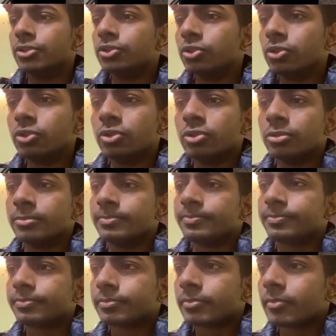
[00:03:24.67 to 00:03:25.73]
So
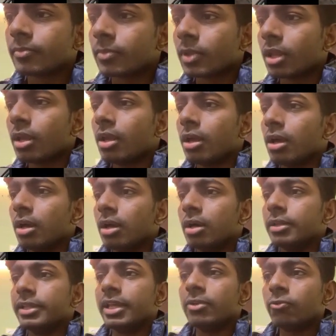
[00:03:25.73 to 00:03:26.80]

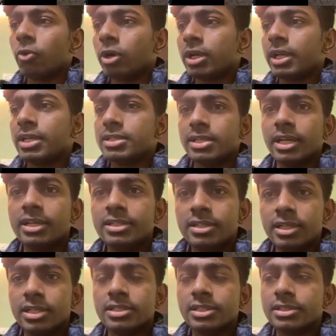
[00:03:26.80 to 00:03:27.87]
then what
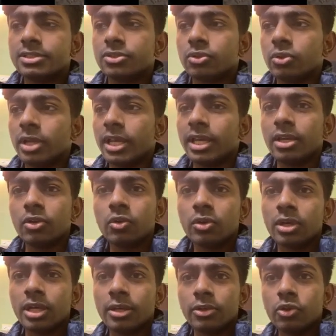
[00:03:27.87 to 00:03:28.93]
it does is, so
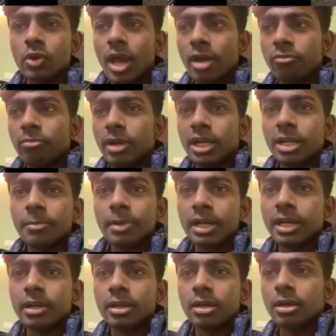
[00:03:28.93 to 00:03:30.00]
you have
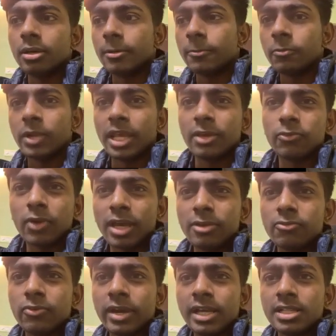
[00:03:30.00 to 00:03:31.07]
multiple
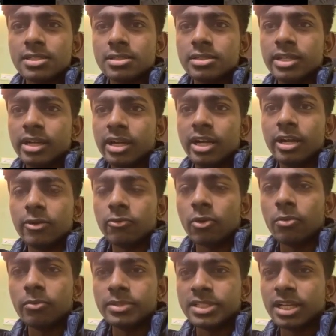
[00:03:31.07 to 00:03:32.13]
5 files generated
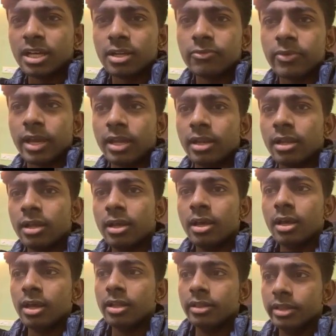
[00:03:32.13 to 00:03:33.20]
from a single file.
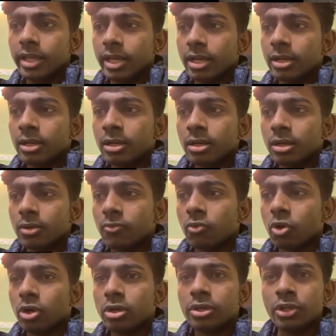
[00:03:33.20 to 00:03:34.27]
Then
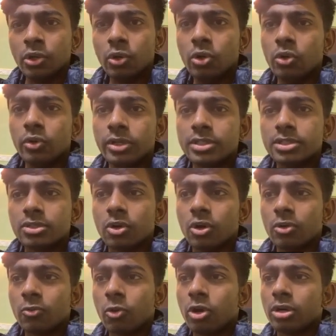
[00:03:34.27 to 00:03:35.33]
what you do is,
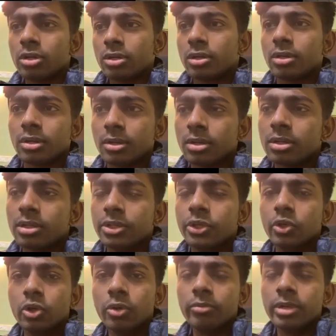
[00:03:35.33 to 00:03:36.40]
or what
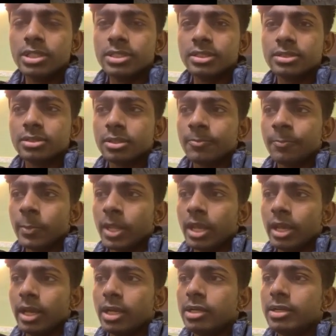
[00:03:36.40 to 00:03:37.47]
YouTube does is,
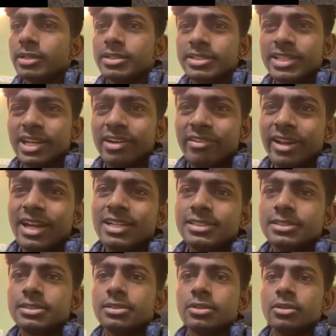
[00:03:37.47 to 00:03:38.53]
it
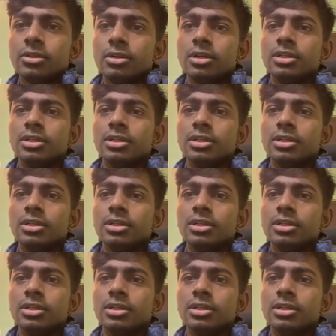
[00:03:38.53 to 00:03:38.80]
generates